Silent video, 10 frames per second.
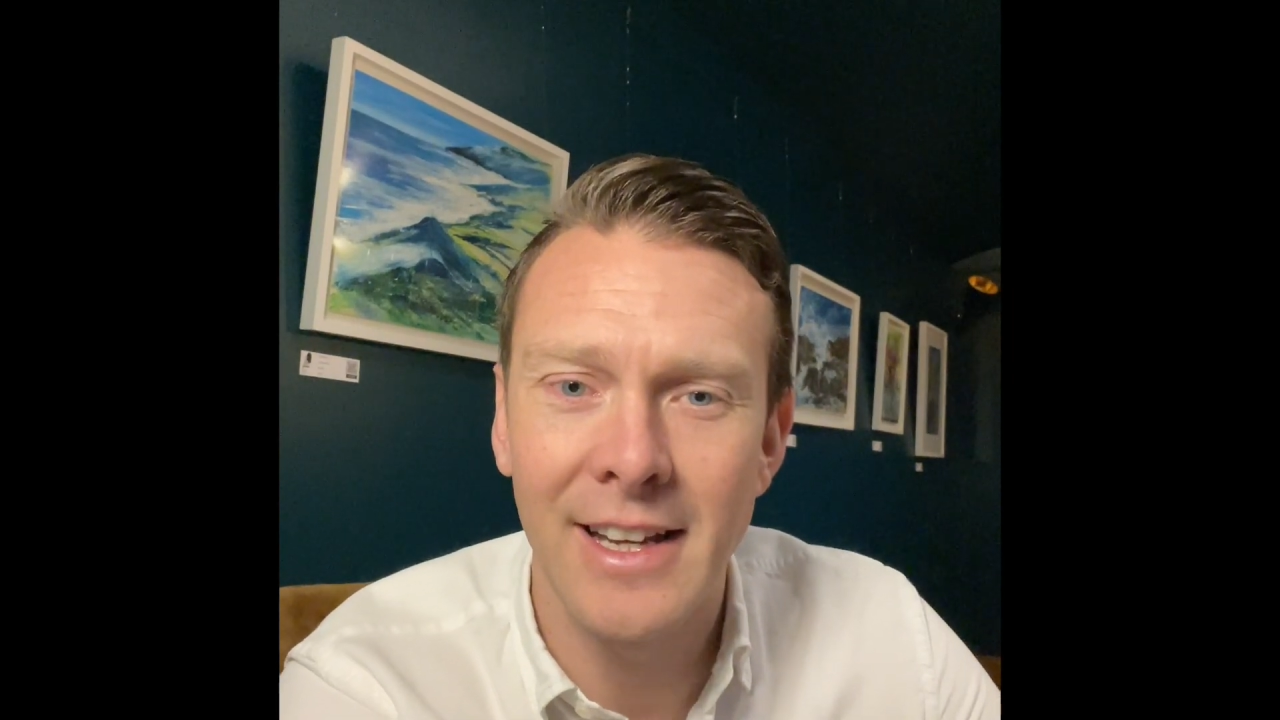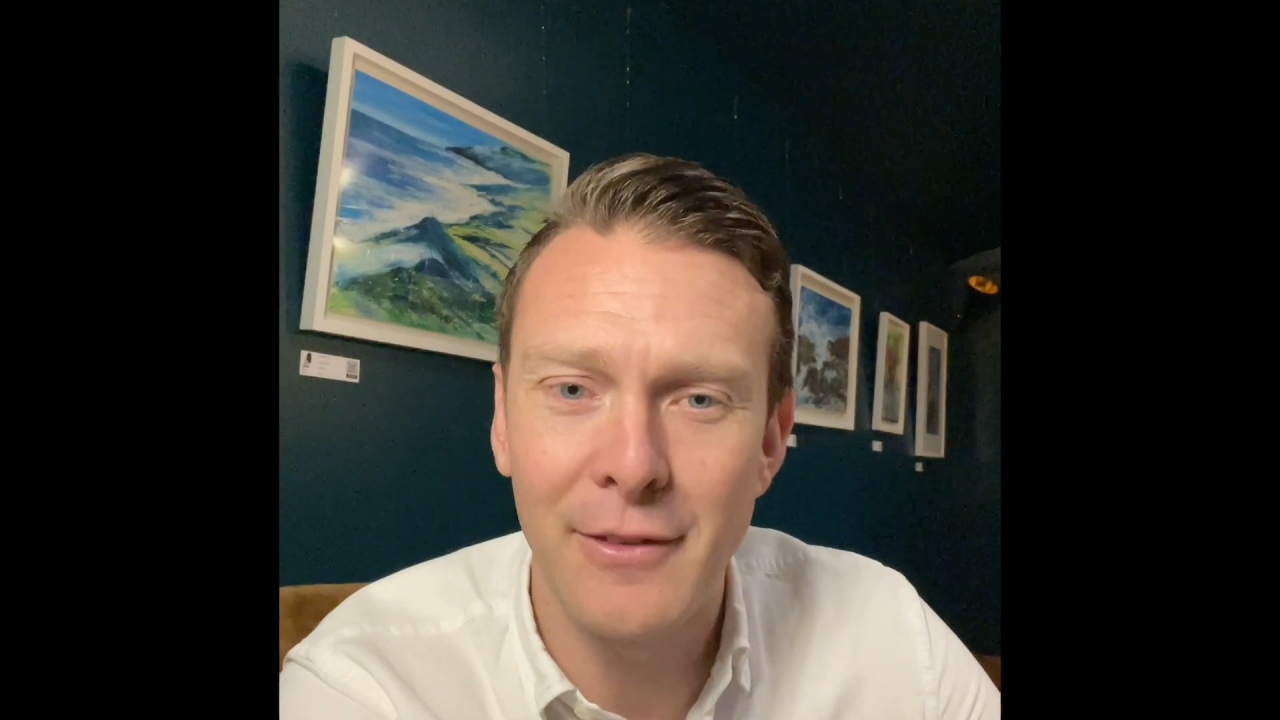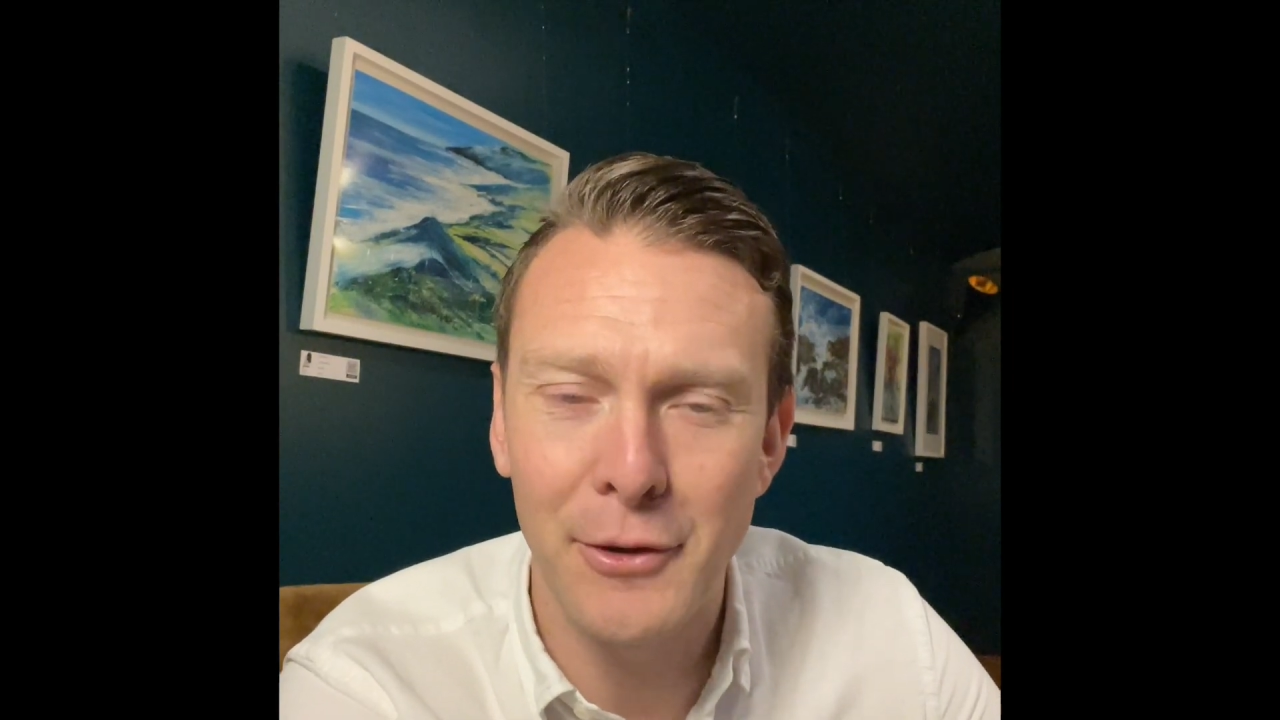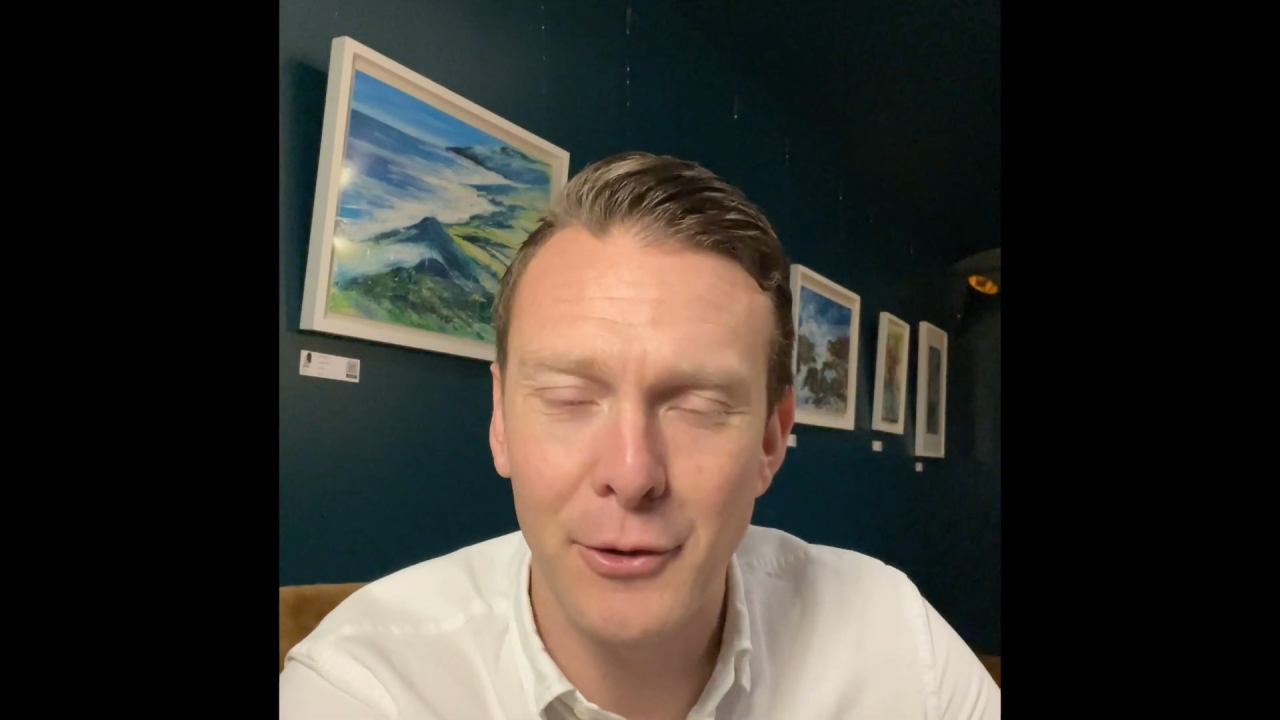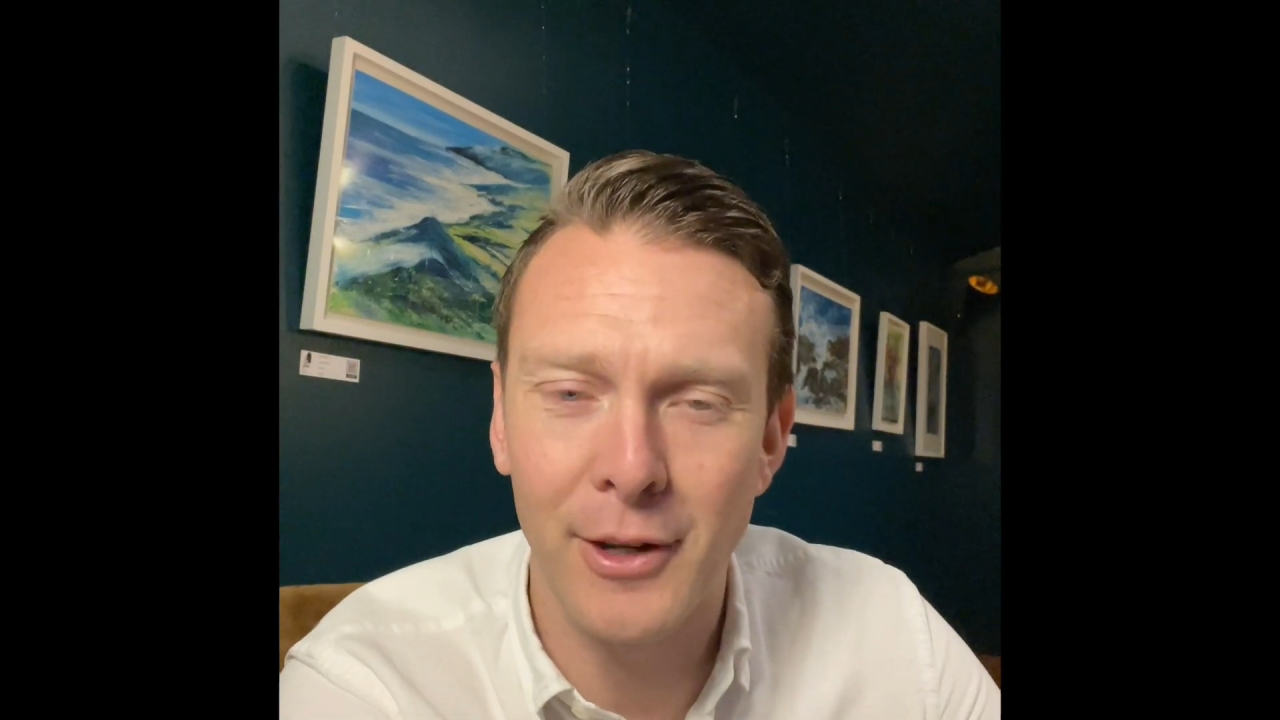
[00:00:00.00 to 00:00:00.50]

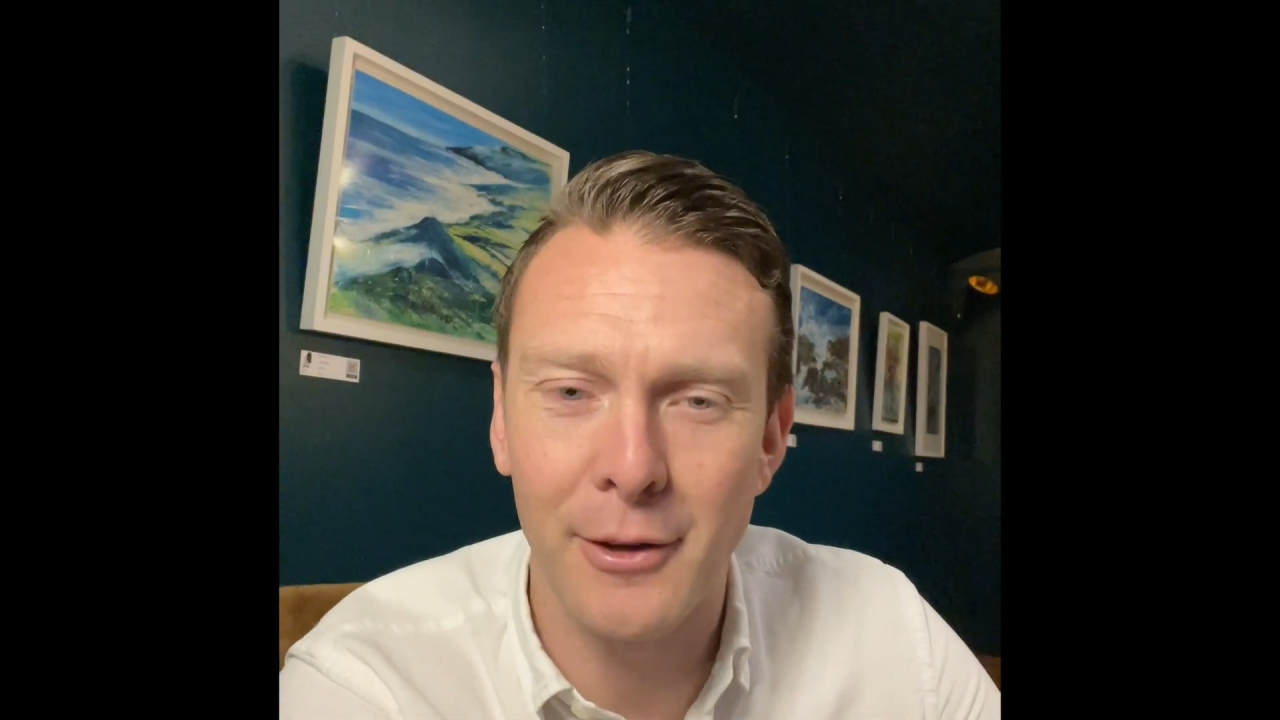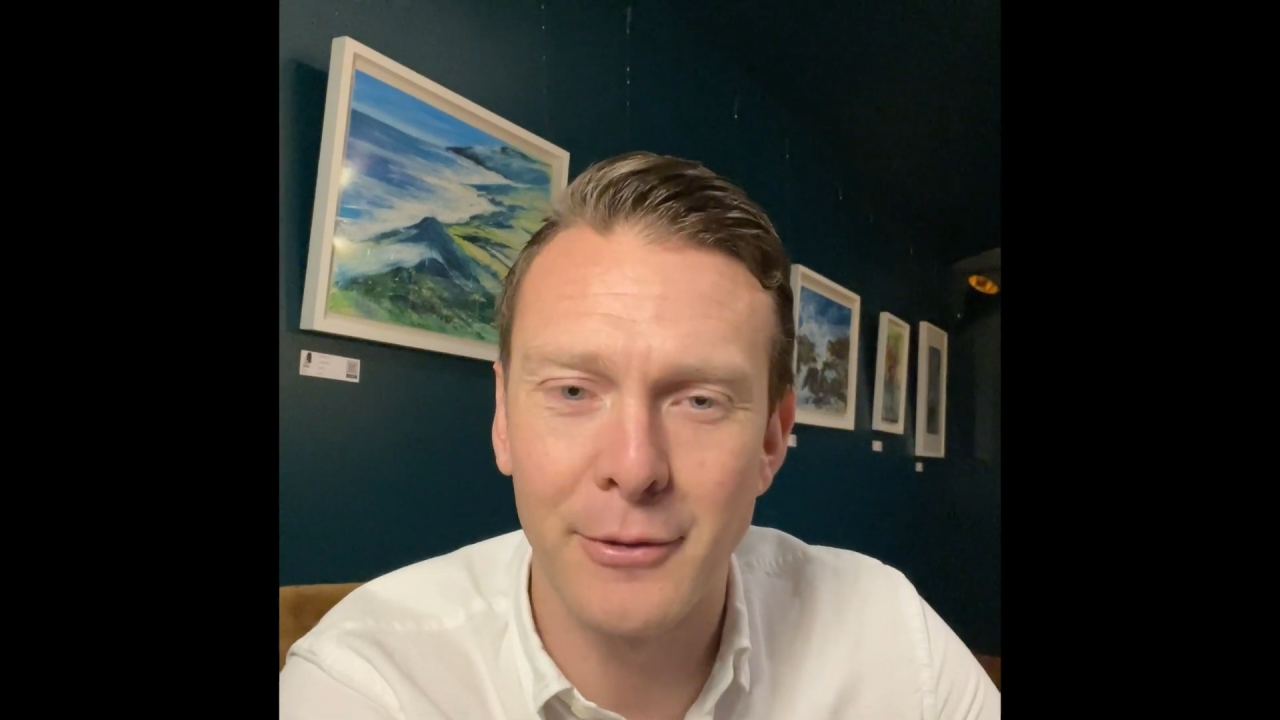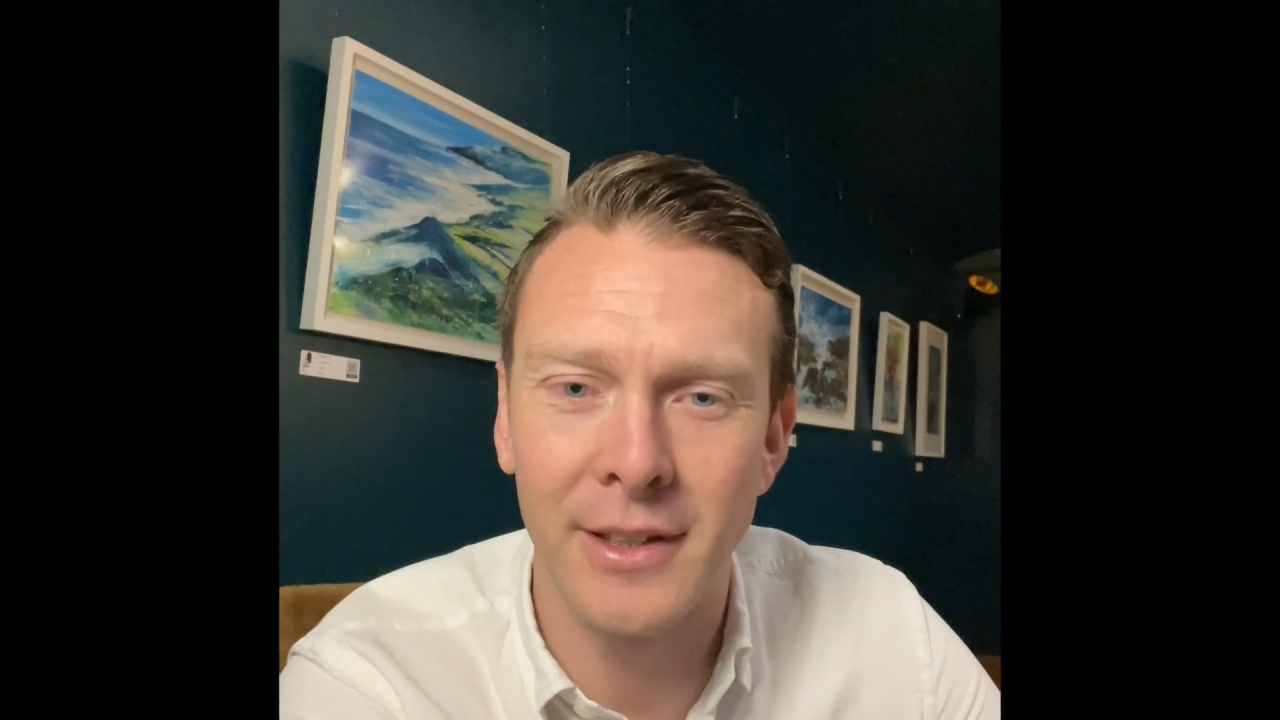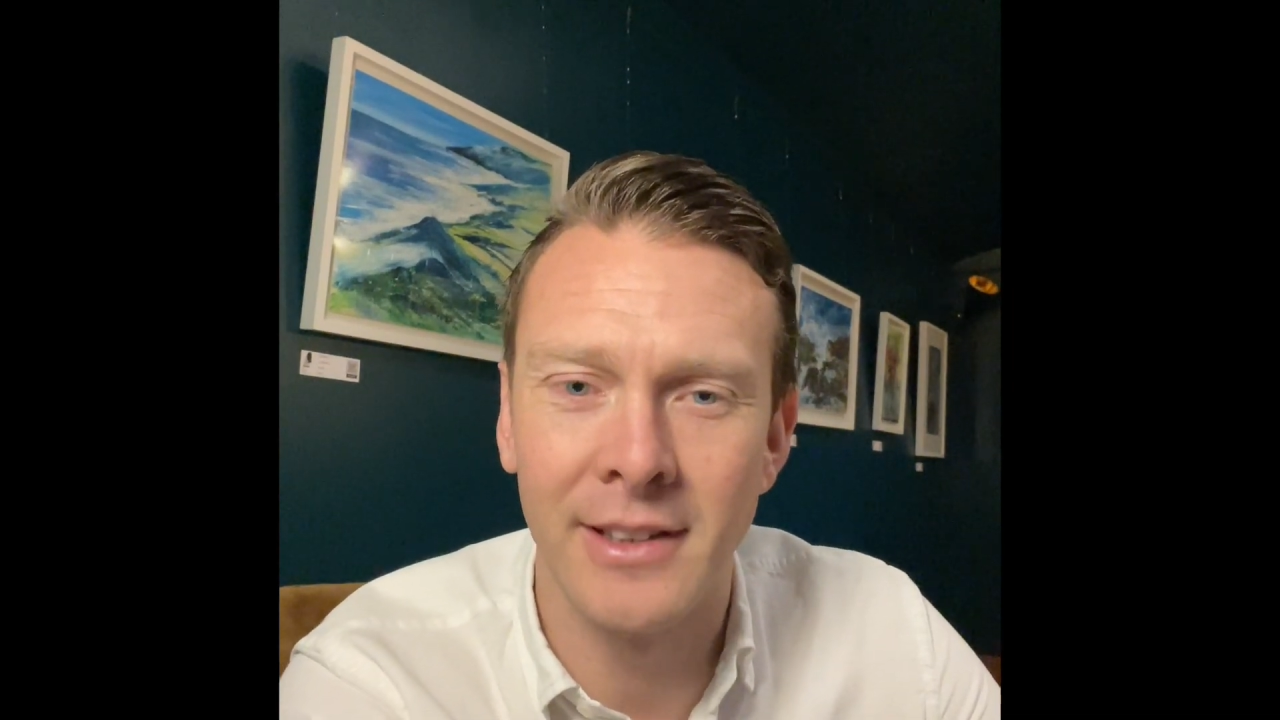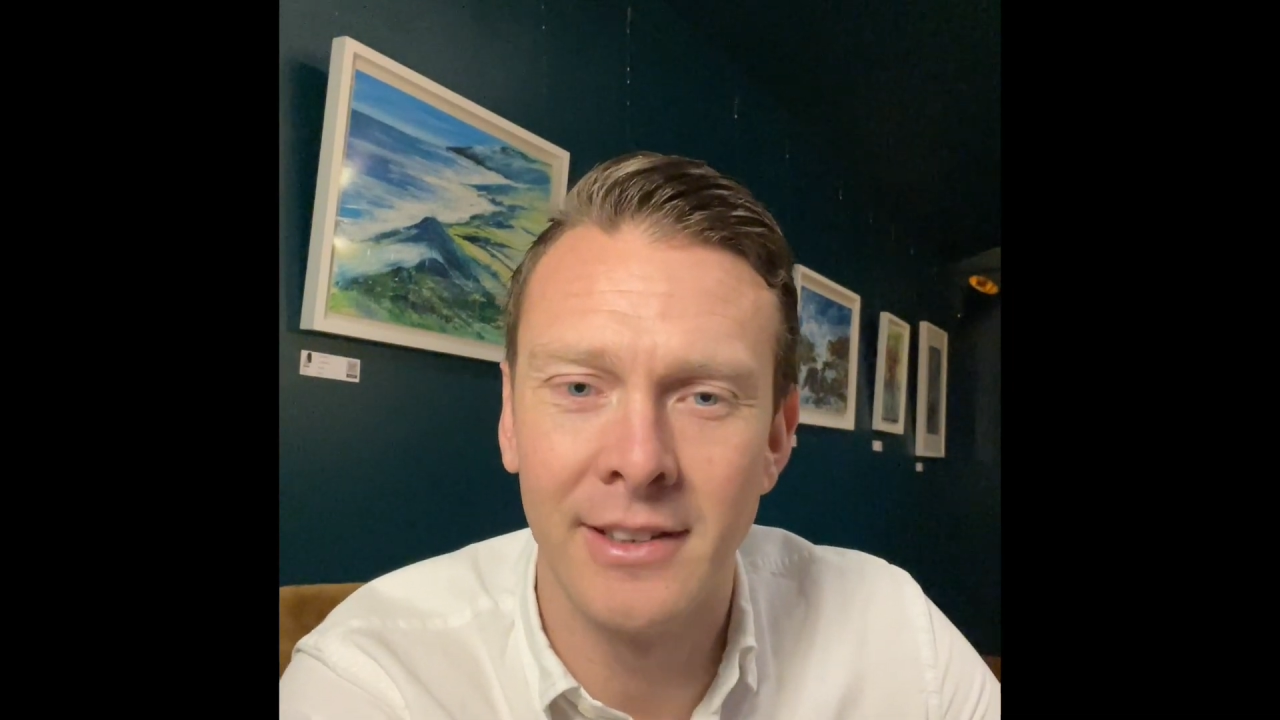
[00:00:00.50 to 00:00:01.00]
if you're not a
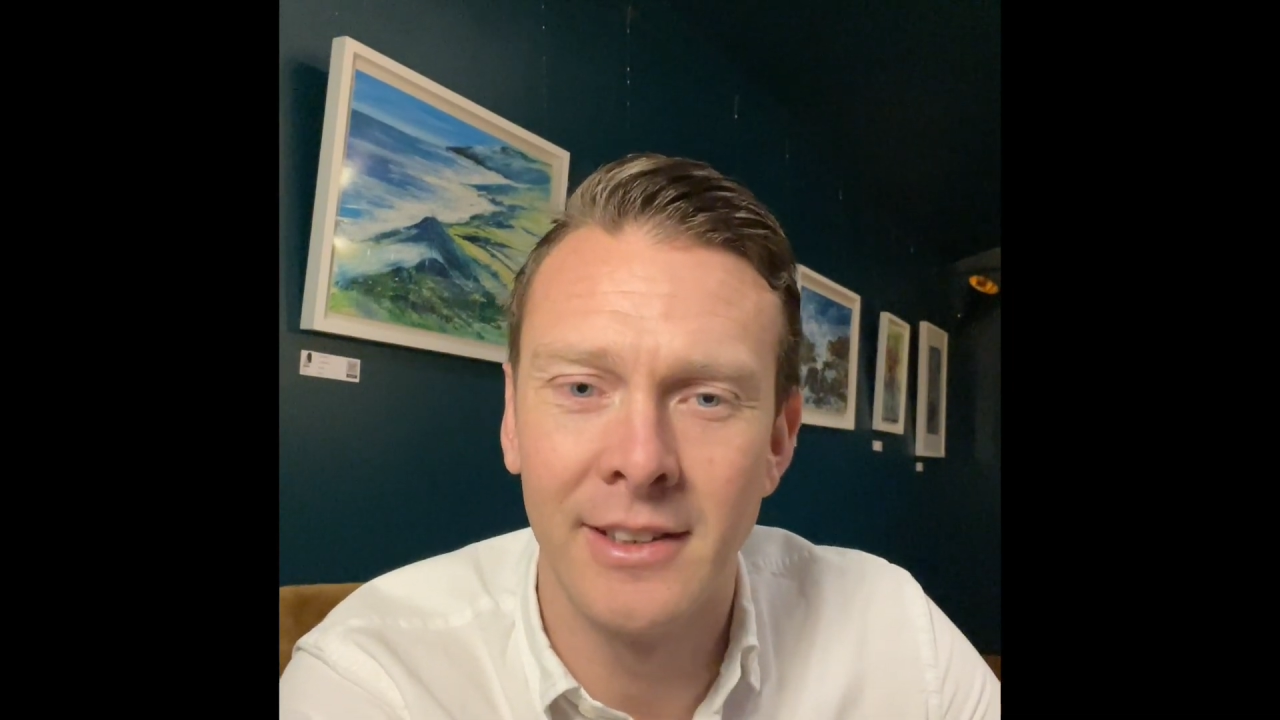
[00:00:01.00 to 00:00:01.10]
golfer.